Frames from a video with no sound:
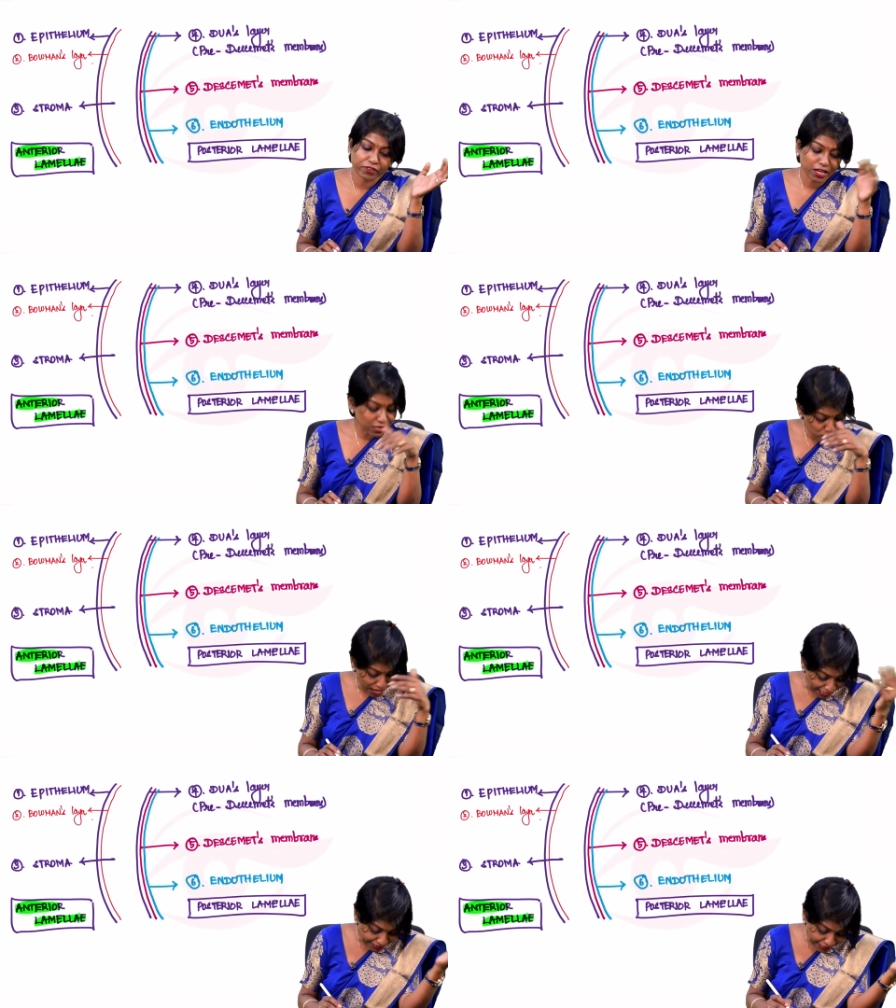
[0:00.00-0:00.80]
Okay,
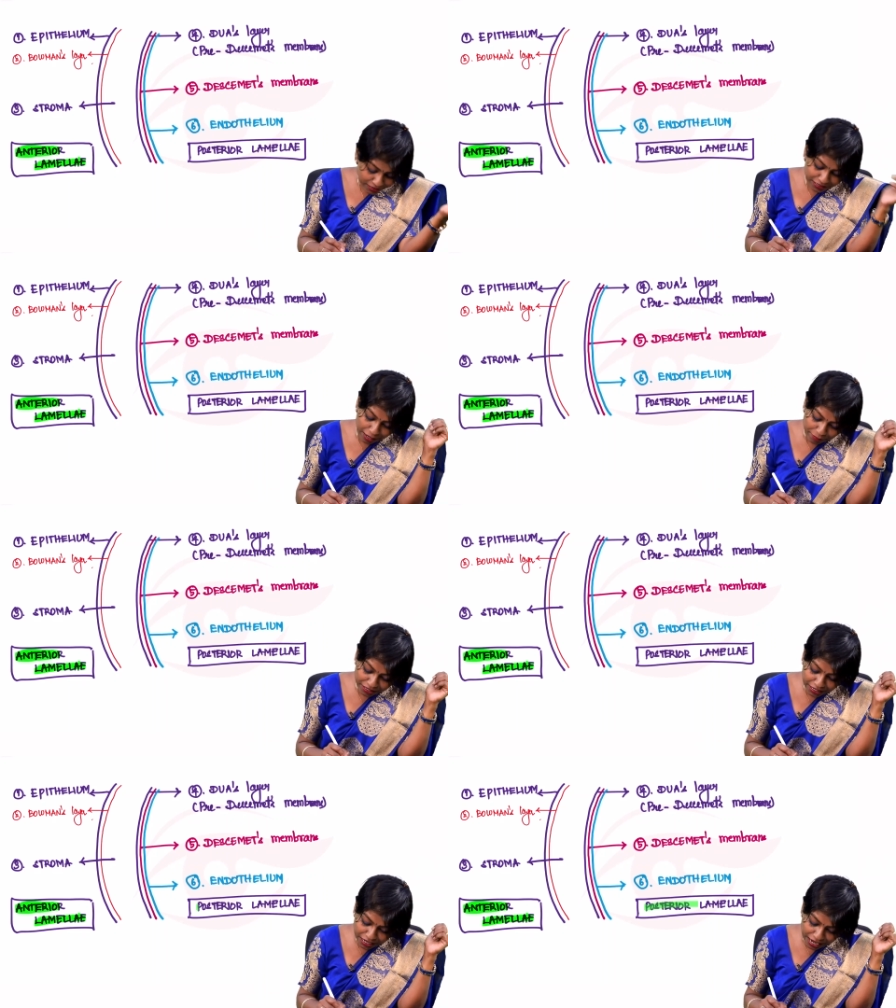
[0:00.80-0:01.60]
so anterior
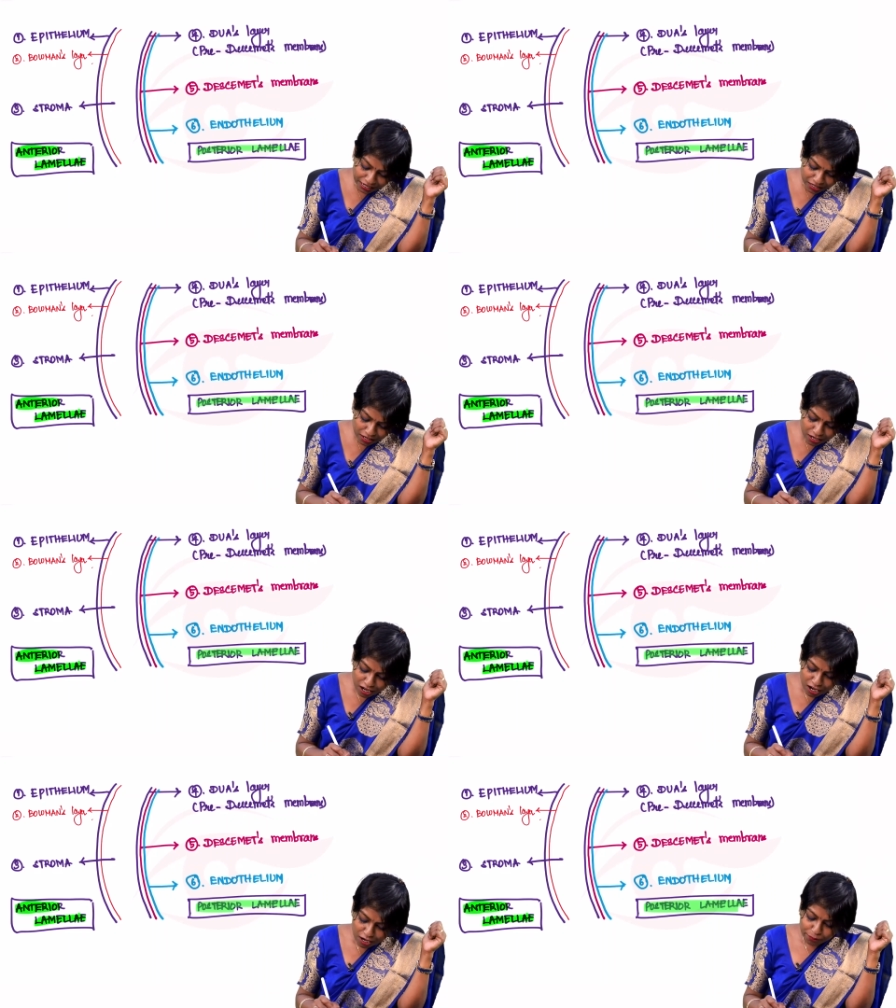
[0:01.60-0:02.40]
lamellae and
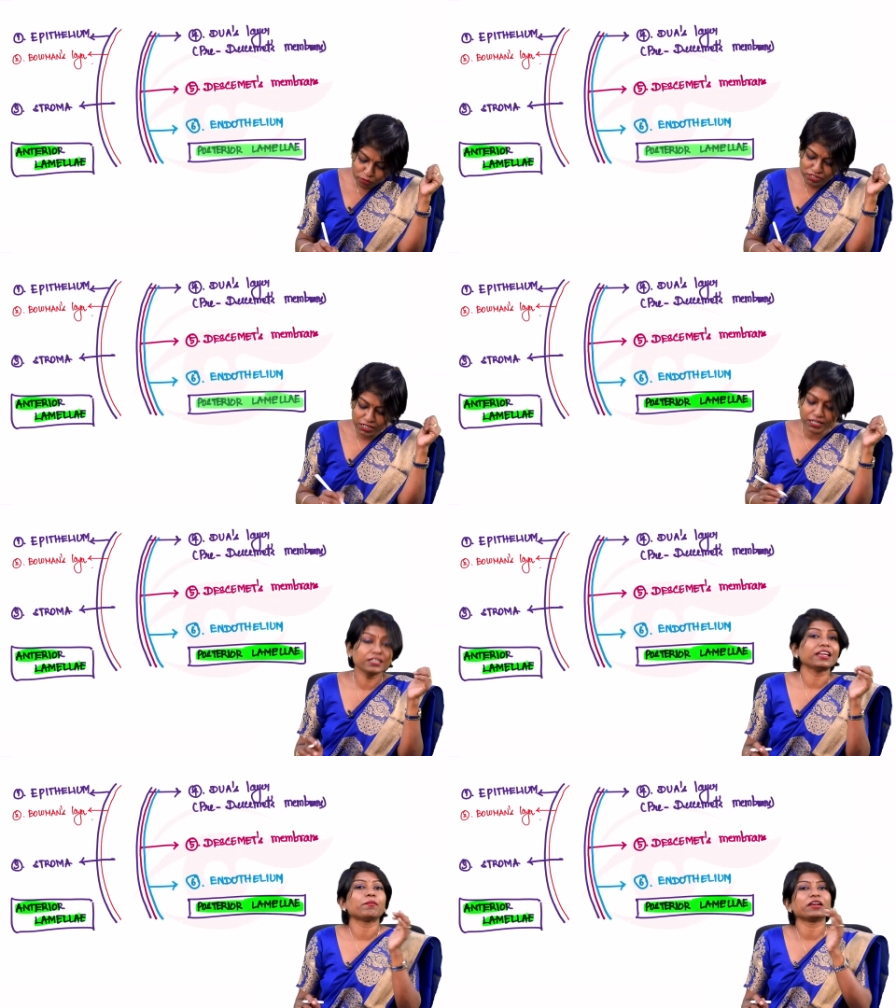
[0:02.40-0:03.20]

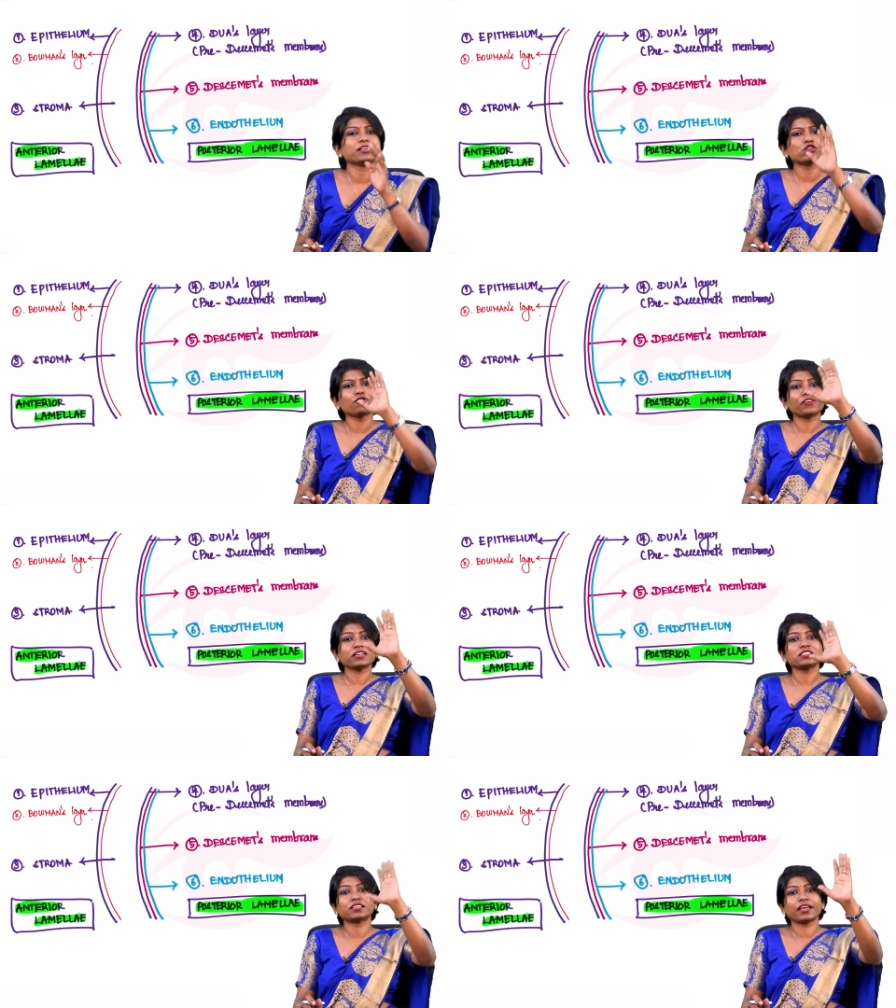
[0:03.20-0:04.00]
posterior lamellae. So the
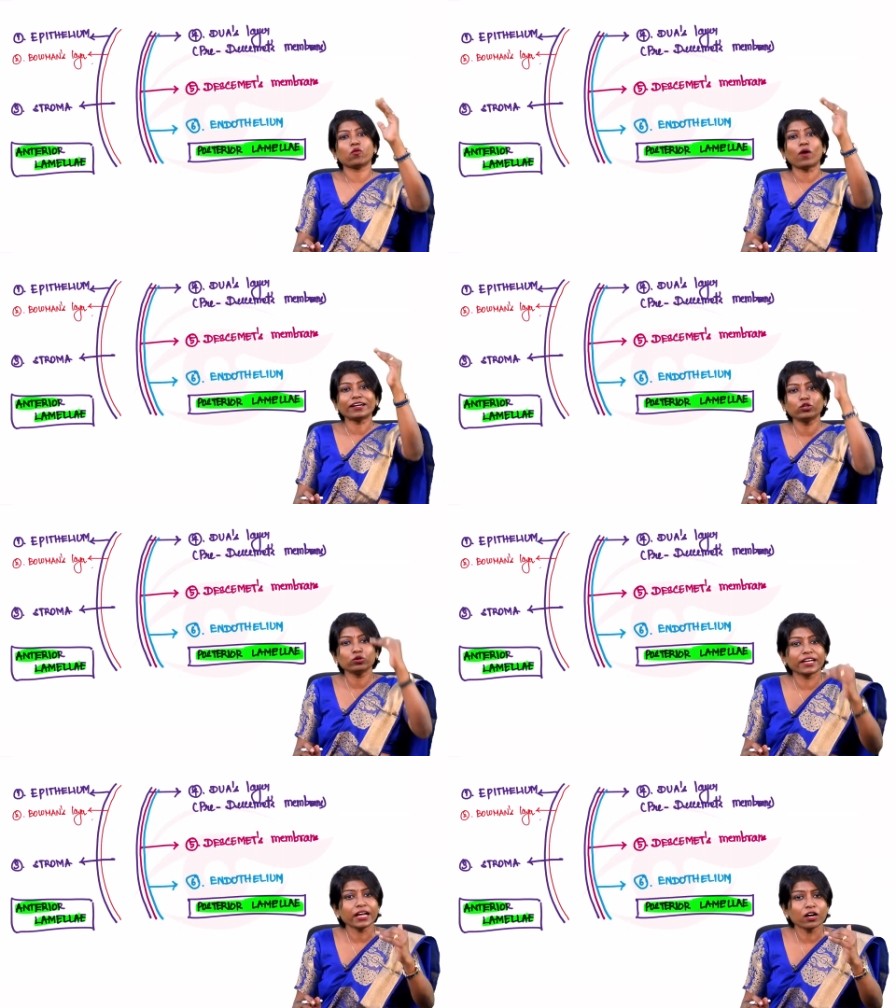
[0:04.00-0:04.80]
first three, 1,
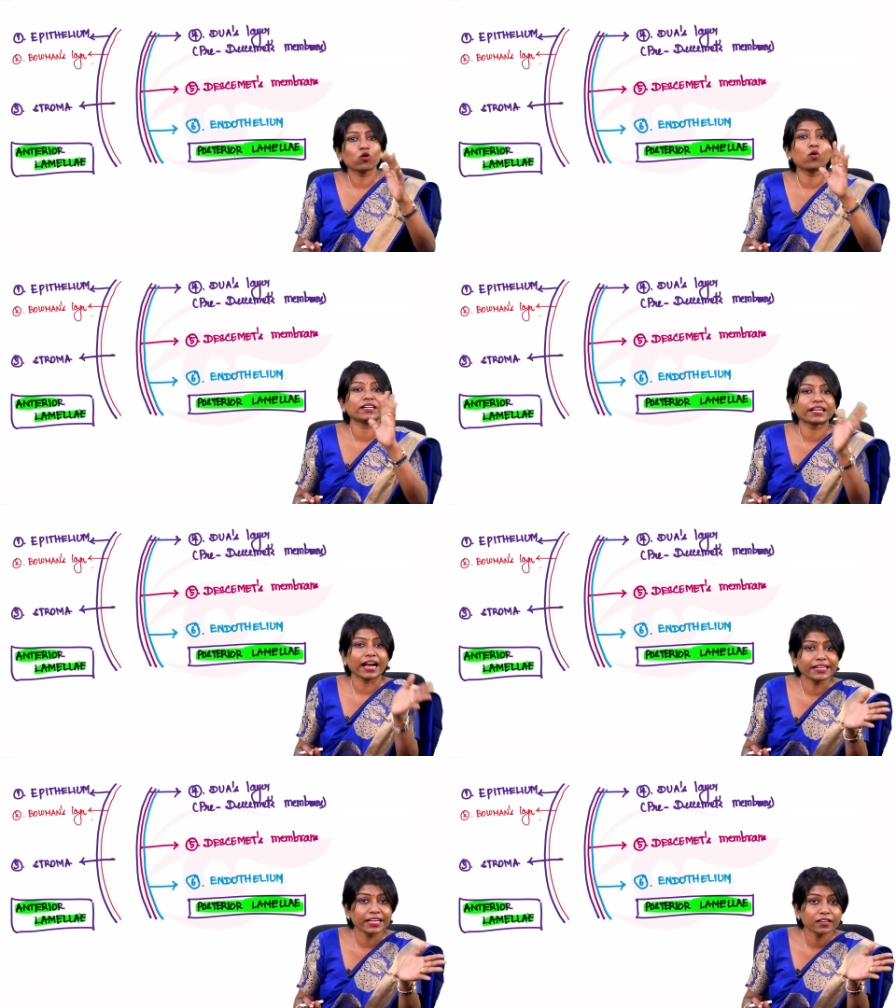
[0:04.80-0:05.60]
2, 3 go under
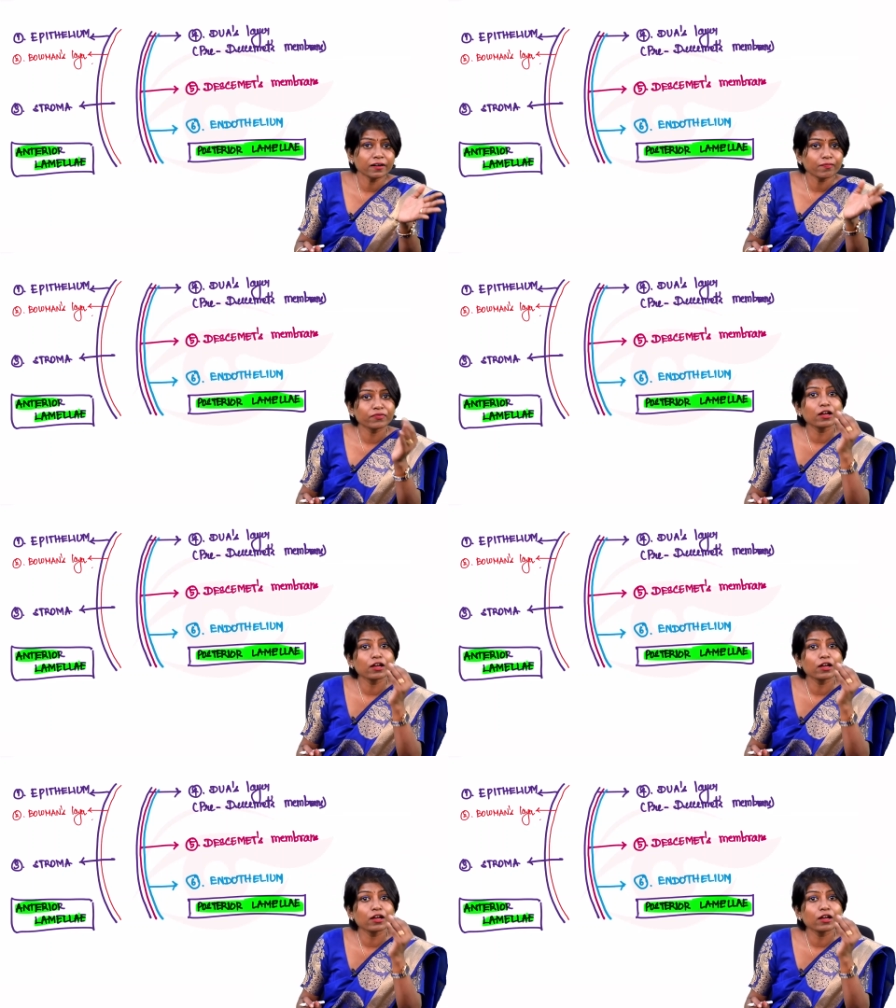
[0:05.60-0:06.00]
anterior.